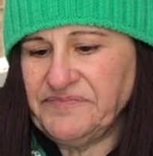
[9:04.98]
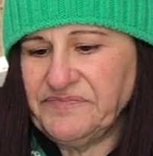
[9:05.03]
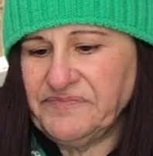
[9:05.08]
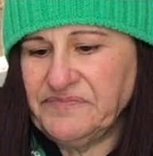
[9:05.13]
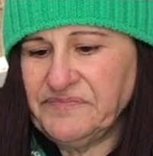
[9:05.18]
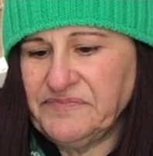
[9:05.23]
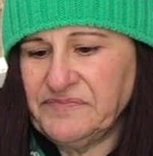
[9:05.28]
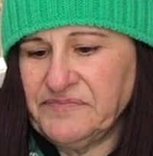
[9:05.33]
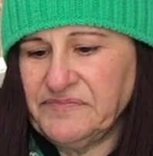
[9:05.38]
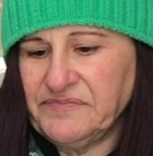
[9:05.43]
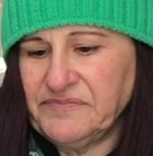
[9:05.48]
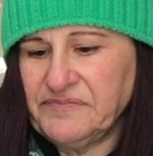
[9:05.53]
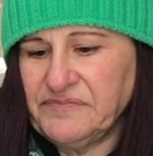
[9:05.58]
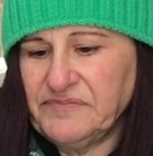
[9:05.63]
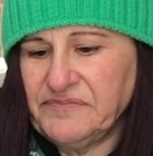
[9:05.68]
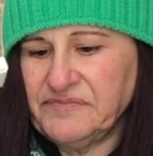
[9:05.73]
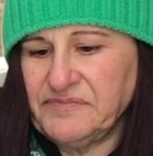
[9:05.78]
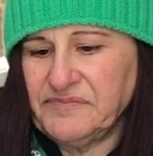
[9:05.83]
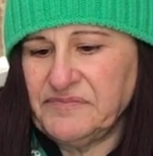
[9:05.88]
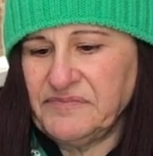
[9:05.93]

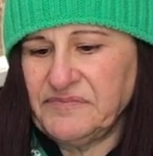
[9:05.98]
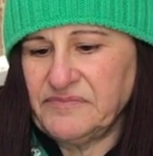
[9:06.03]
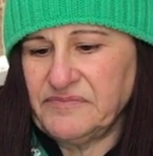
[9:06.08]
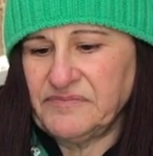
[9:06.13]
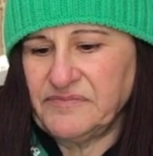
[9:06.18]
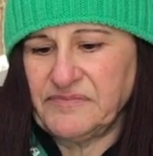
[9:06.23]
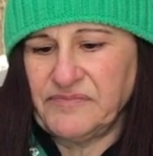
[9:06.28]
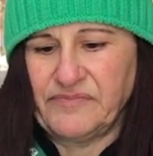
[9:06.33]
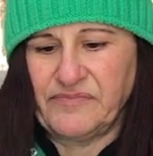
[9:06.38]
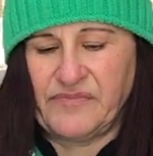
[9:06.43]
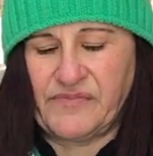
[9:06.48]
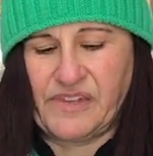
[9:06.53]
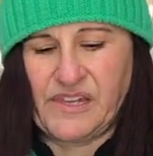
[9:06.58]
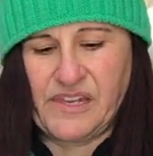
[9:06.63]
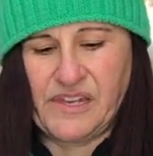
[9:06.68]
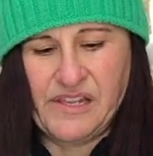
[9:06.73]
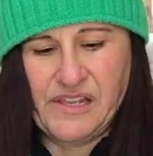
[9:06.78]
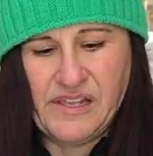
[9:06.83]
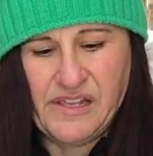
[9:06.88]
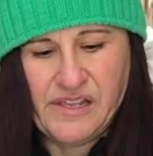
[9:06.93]

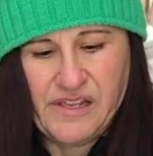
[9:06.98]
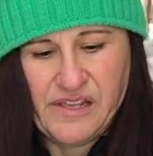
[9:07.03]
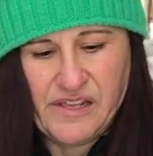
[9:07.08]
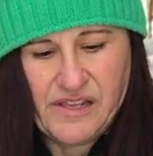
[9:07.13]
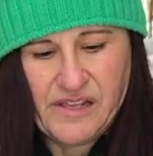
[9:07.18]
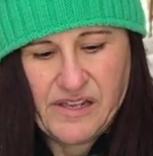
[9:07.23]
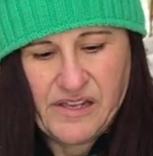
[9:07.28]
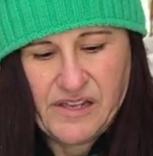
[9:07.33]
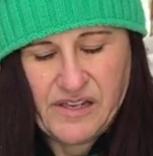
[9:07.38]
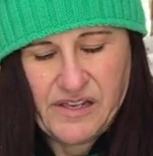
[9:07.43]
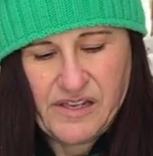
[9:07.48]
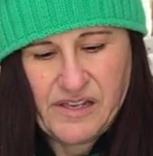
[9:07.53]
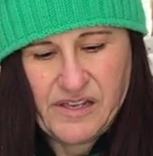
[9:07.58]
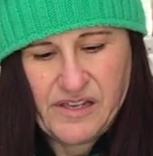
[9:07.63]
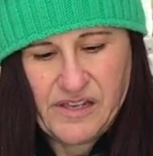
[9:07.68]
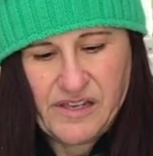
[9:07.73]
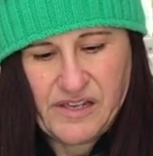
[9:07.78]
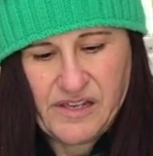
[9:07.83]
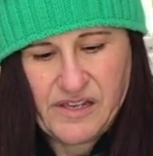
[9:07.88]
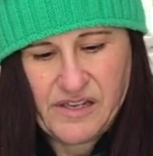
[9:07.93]

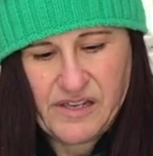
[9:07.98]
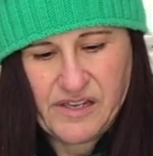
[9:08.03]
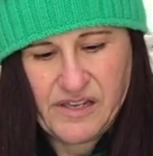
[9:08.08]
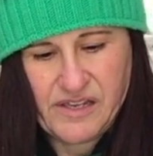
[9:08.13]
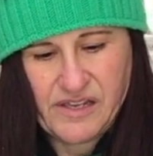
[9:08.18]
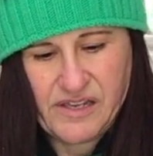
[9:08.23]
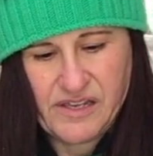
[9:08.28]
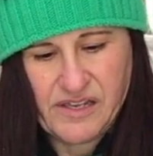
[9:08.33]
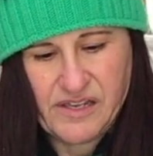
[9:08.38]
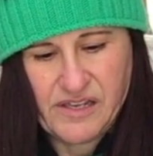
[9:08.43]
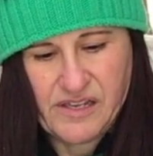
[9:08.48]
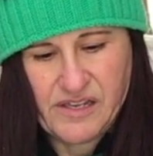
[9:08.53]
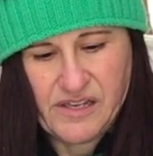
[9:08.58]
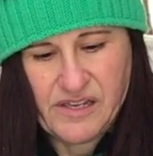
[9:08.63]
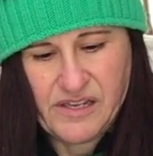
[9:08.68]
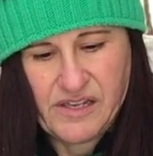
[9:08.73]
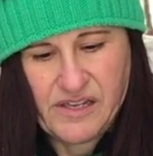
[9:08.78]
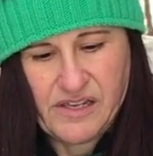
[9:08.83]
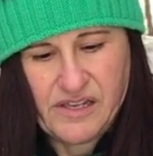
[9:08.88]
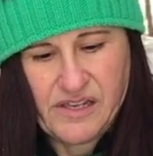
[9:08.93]

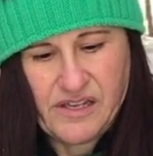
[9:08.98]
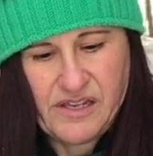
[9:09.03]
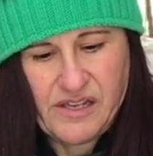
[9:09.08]
No one is speaking in this clip.